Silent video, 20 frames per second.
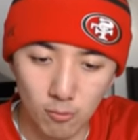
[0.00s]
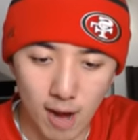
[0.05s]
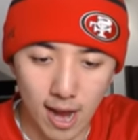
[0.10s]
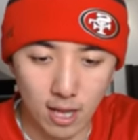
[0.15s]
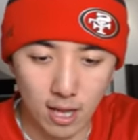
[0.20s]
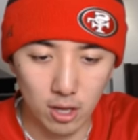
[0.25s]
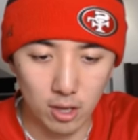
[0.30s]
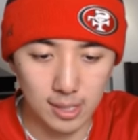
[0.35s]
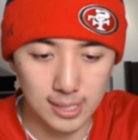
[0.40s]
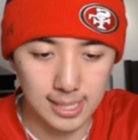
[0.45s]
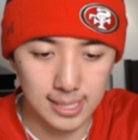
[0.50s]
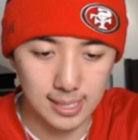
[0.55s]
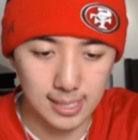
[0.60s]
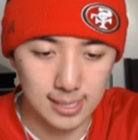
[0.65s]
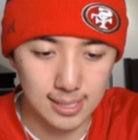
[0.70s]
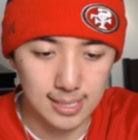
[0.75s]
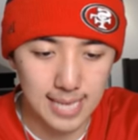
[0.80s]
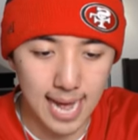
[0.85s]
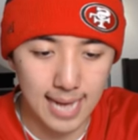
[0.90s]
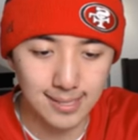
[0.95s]
regular season
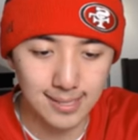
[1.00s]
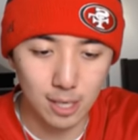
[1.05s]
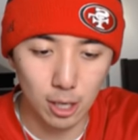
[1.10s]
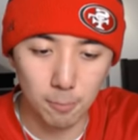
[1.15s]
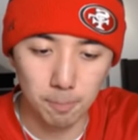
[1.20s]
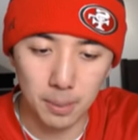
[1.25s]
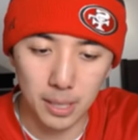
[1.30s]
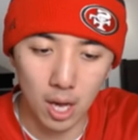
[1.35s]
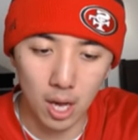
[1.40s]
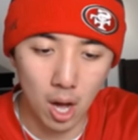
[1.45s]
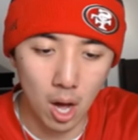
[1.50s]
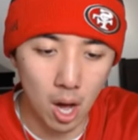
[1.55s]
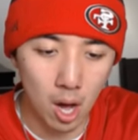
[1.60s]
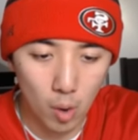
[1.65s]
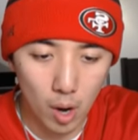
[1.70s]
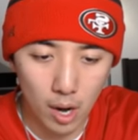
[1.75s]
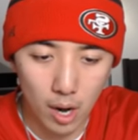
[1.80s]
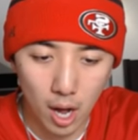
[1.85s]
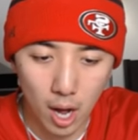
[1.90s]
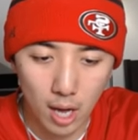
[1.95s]
stats here. B-Hall,
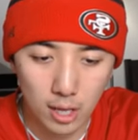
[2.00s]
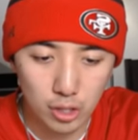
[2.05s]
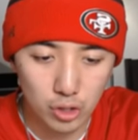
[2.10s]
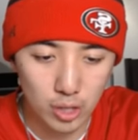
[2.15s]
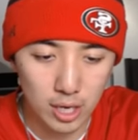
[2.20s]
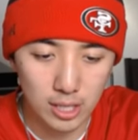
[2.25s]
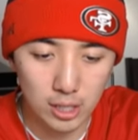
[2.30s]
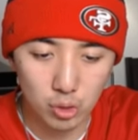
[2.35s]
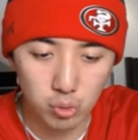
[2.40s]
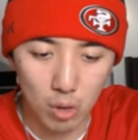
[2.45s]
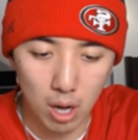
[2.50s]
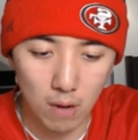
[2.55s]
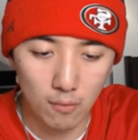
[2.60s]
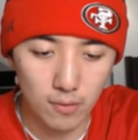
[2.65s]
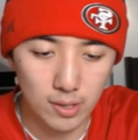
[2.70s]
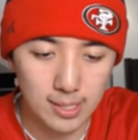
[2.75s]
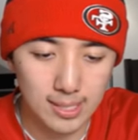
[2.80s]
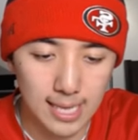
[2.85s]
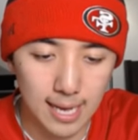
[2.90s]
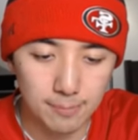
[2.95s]
one hundred twelve
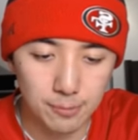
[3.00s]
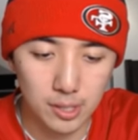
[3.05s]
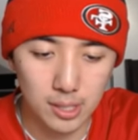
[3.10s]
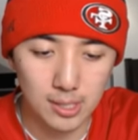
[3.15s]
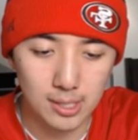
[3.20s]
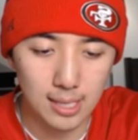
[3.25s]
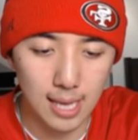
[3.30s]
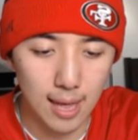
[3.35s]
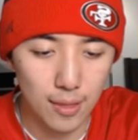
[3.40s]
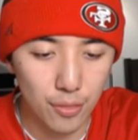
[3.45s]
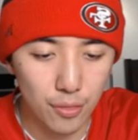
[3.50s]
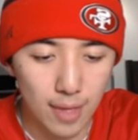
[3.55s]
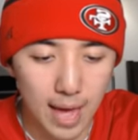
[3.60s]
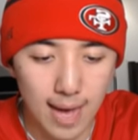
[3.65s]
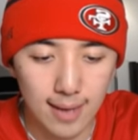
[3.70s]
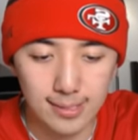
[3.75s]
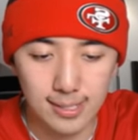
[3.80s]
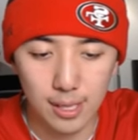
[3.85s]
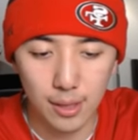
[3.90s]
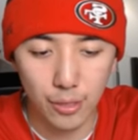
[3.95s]
receptions, one
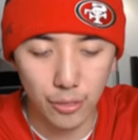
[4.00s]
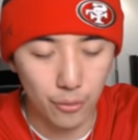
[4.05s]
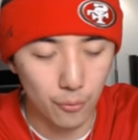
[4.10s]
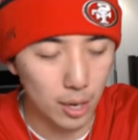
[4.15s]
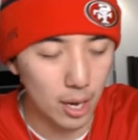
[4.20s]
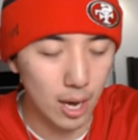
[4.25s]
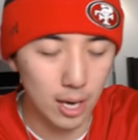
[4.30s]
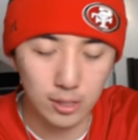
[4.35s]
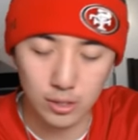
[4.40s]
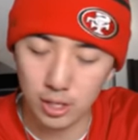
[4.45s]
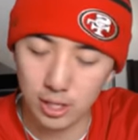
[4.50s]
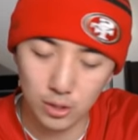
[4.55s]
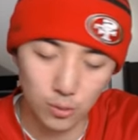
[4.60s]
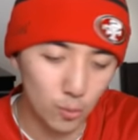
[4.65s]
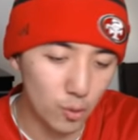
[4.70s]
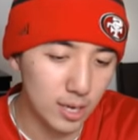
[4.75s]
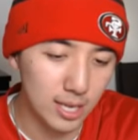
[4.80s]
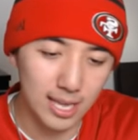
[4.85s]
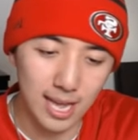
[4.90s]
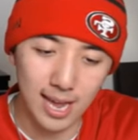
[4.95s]
thousand three hundred
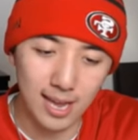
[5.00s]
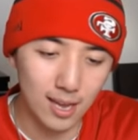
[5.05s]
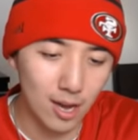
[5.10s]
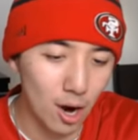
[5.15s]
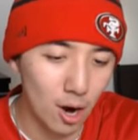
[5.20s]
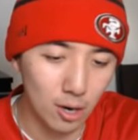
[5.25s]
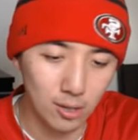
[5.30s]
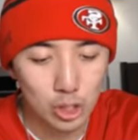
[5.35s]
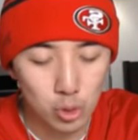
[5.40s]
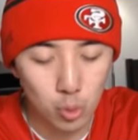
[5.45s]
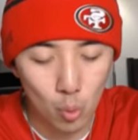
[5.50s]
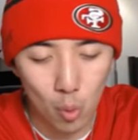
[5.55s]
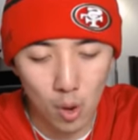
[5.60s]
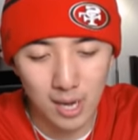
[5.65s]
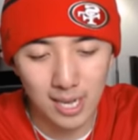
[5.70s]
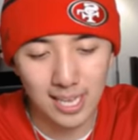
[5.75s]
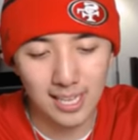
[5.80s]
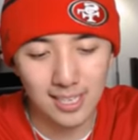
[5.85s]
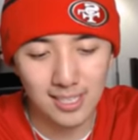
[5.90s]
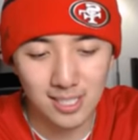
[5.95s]
twenty-eight yards,
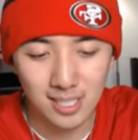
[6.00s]
twenty